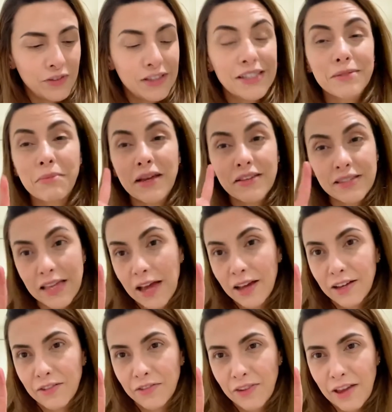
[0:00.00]
This is my
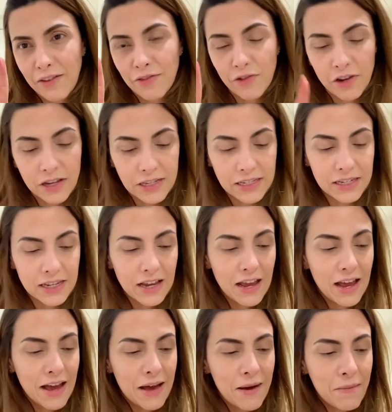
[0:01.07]
second favorite
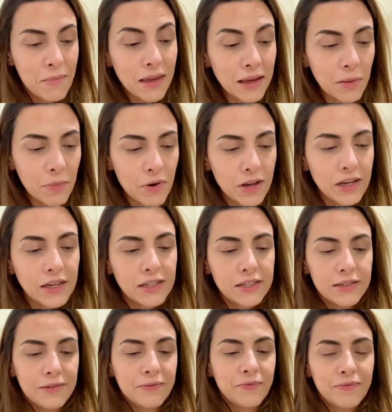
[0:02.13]
makeup product,
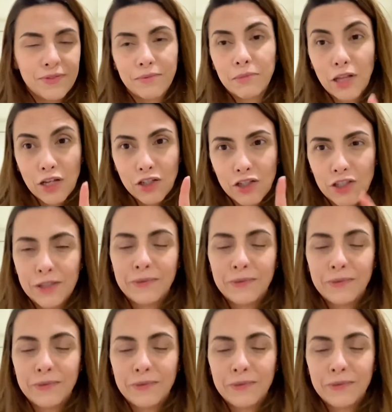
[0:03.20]
blush.